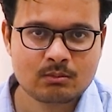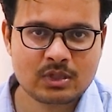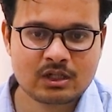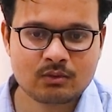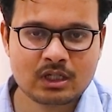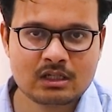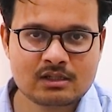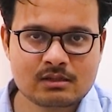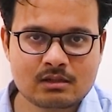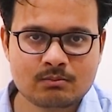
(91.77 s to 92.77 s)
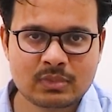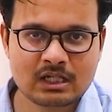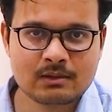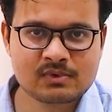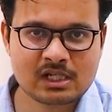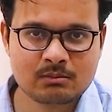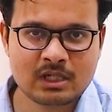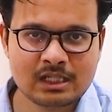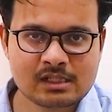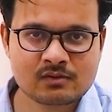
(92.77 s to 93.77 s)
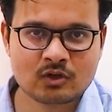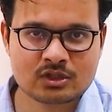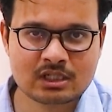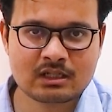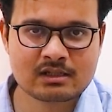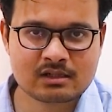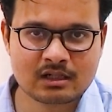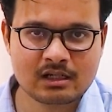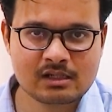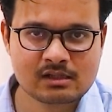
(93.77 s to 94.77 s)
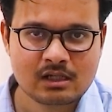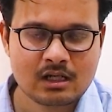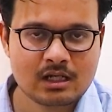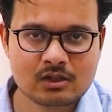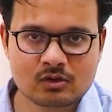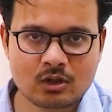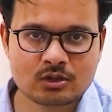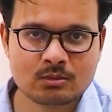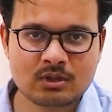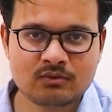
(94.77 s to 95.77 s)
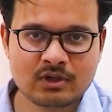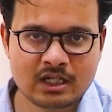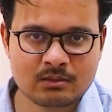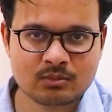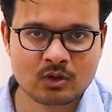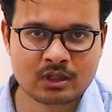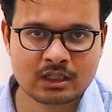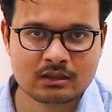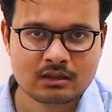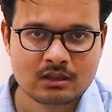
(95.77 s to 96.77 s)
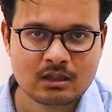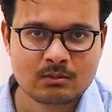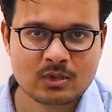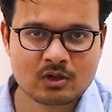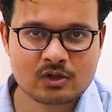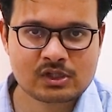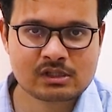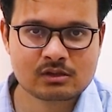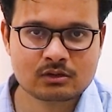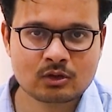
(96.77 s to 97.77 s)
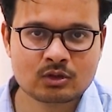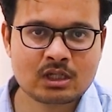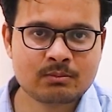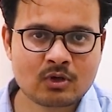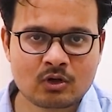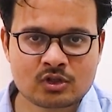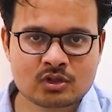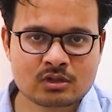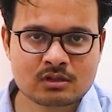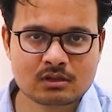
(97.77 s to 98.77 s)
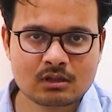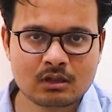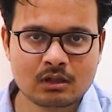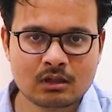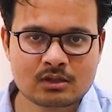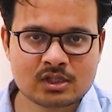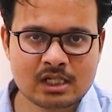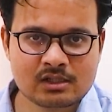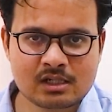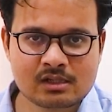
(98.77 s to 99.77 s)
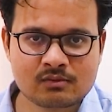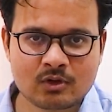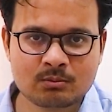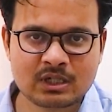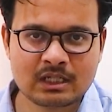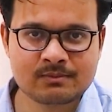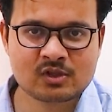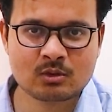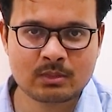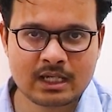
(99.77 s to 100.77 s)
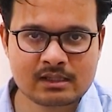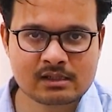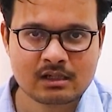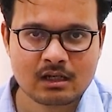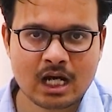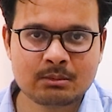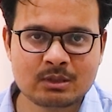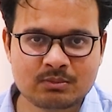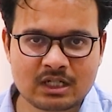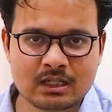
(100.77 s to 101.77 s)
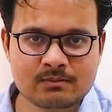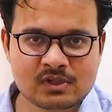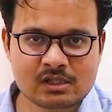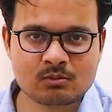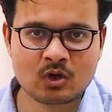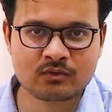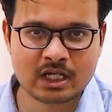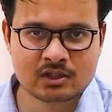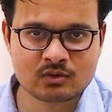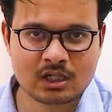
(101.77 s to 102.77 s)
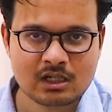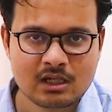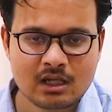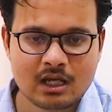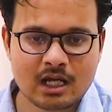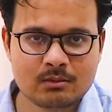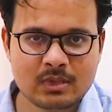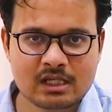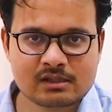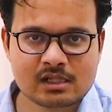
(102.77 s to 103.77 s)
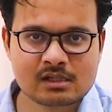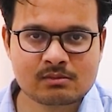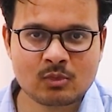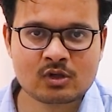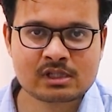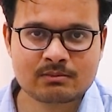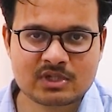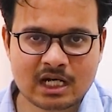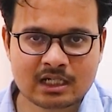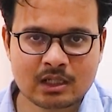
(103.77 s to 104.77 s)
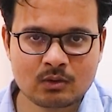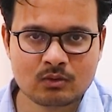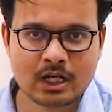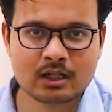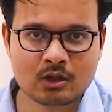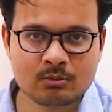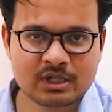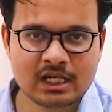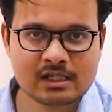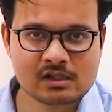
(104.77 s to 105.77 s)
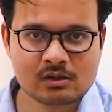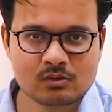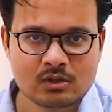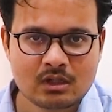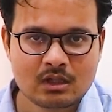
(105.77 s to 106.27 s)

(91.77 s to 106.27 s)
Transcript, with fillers: between prelims and mains for general studies is going to be very important, because though the approach changes from prelims to mains, I mean prelims is more factual and mains is more subjective and comprehensive,